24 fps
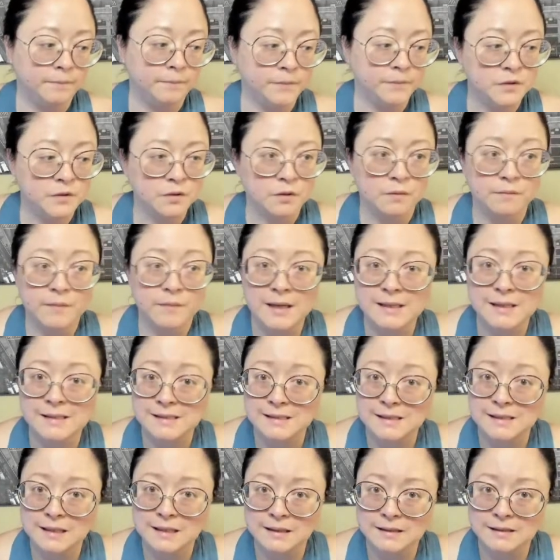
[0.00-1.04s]
So it makes
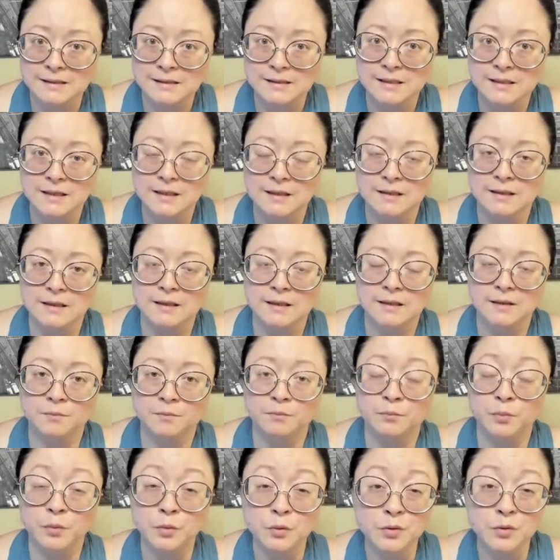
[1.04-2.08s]
sense that
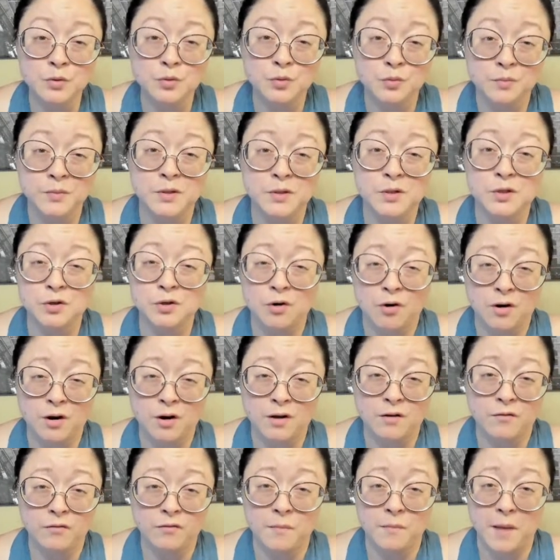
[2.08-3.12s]
booze would be
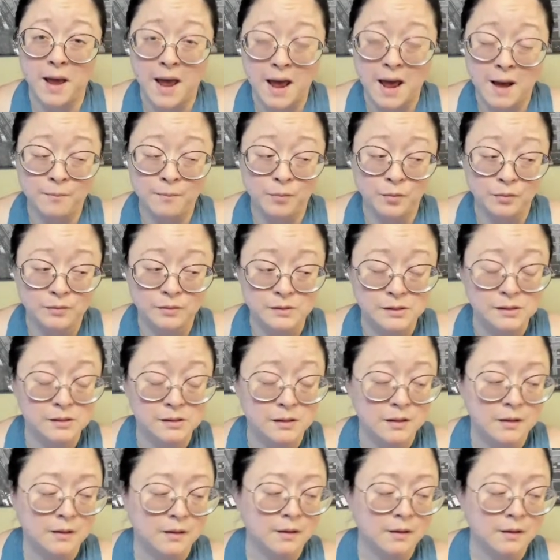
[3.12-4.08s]
started from apples.